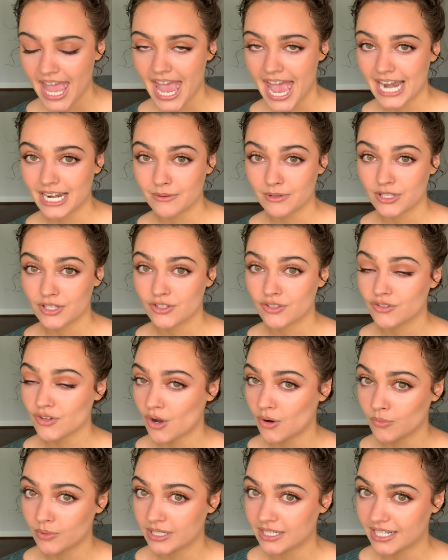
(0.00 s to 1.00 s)
and it was
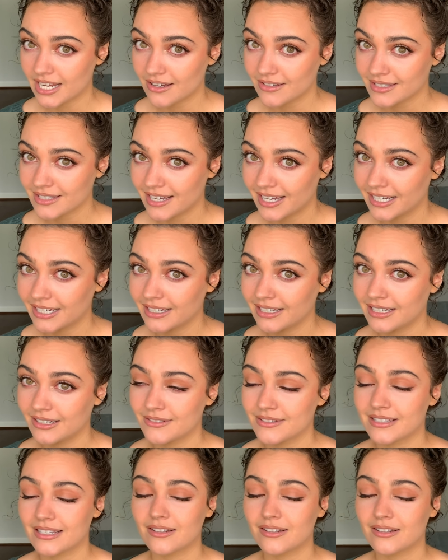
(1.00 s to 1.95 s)
so windy outside, and I was